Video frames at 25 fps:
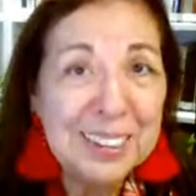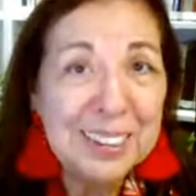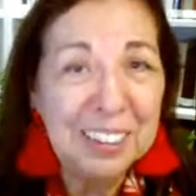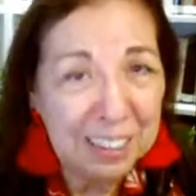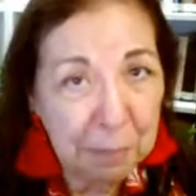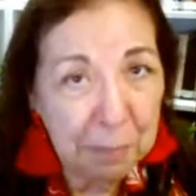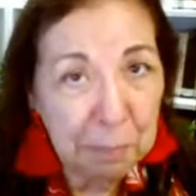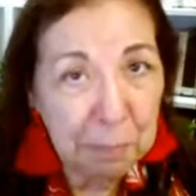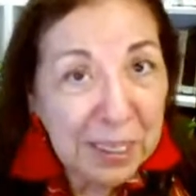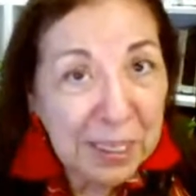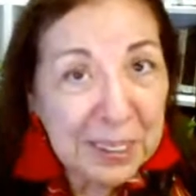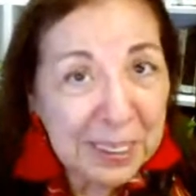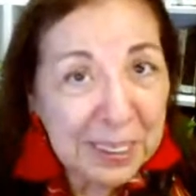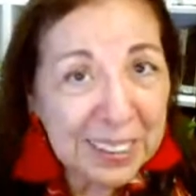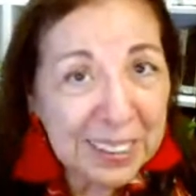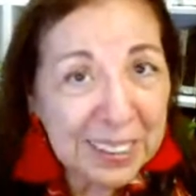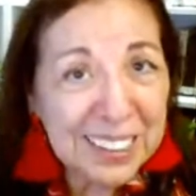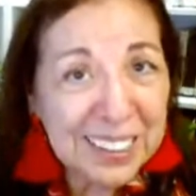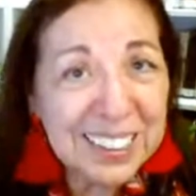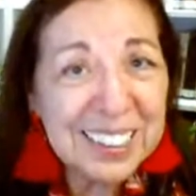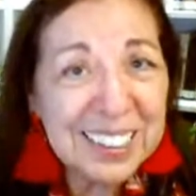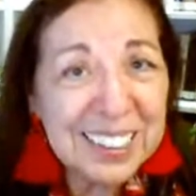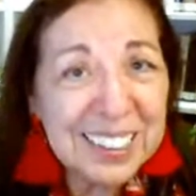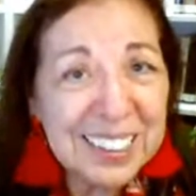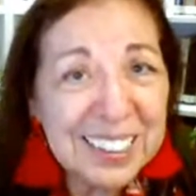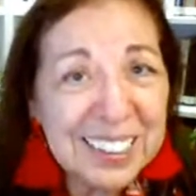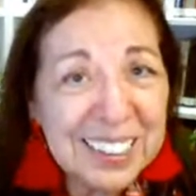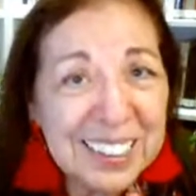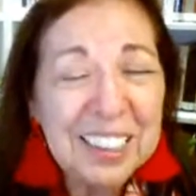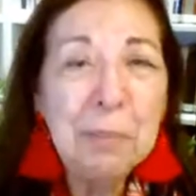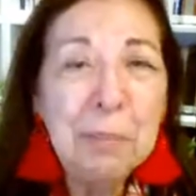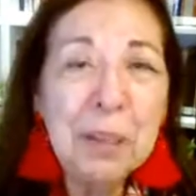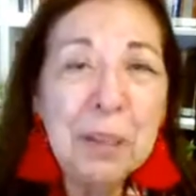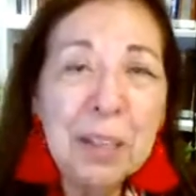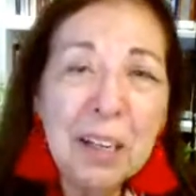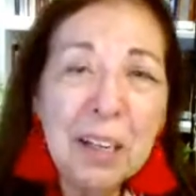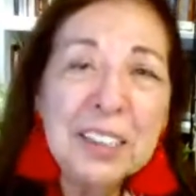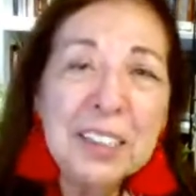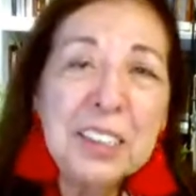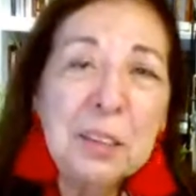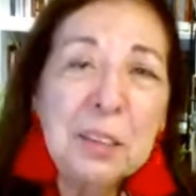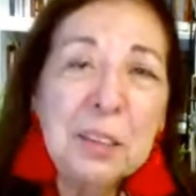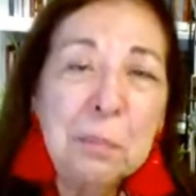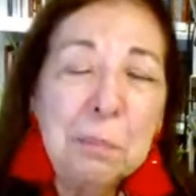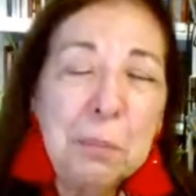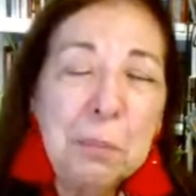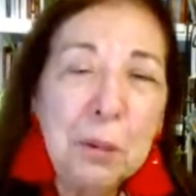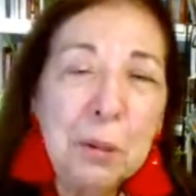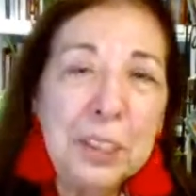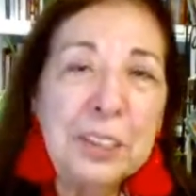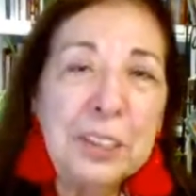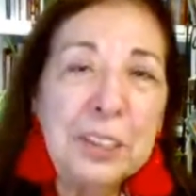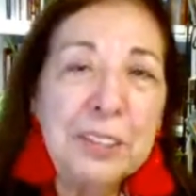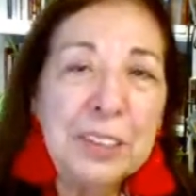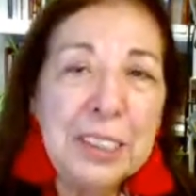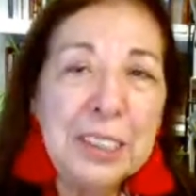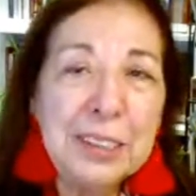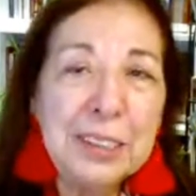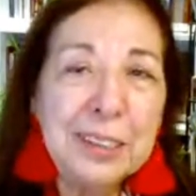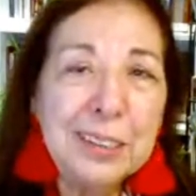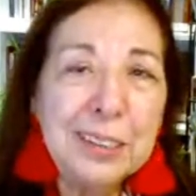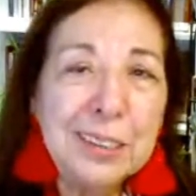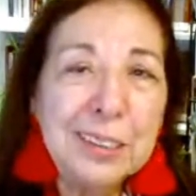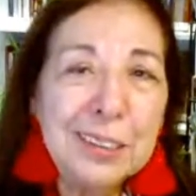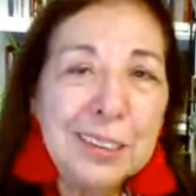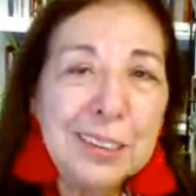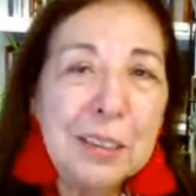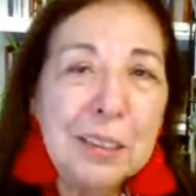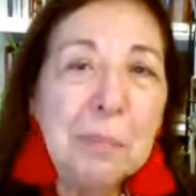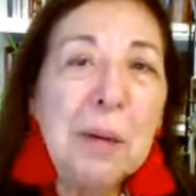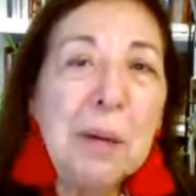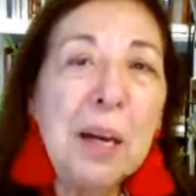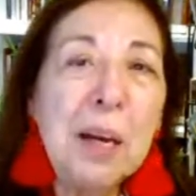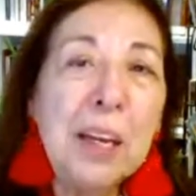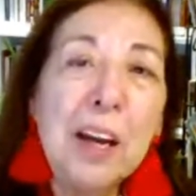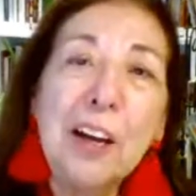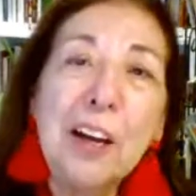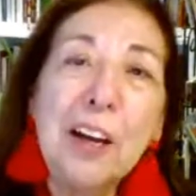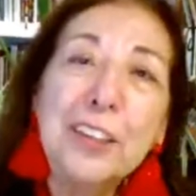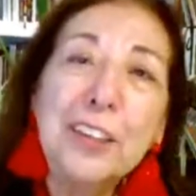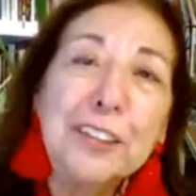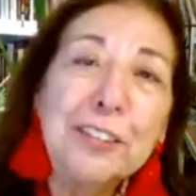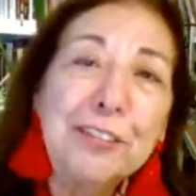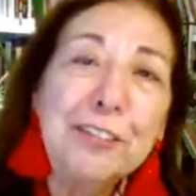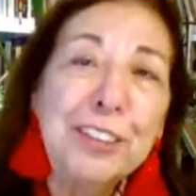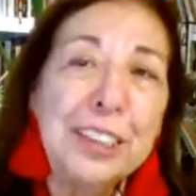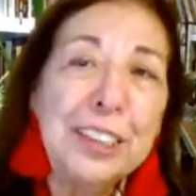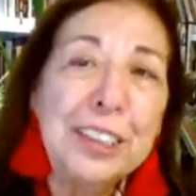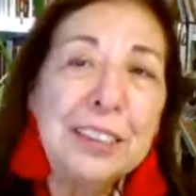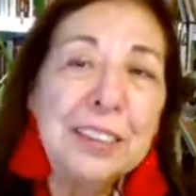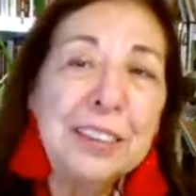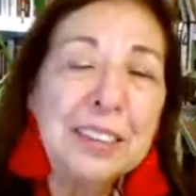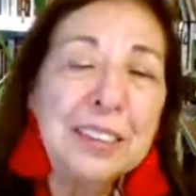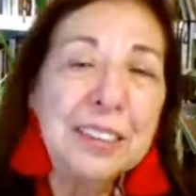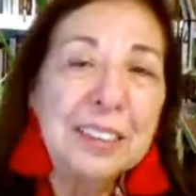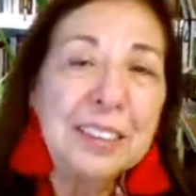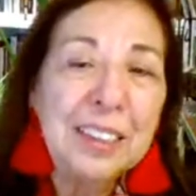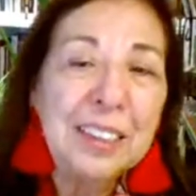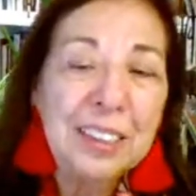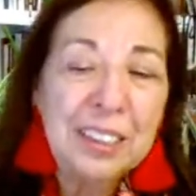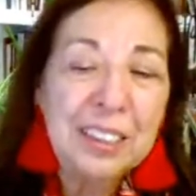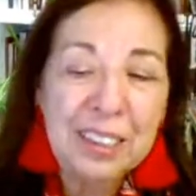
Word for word: the paintings, but also portraits, the biographies.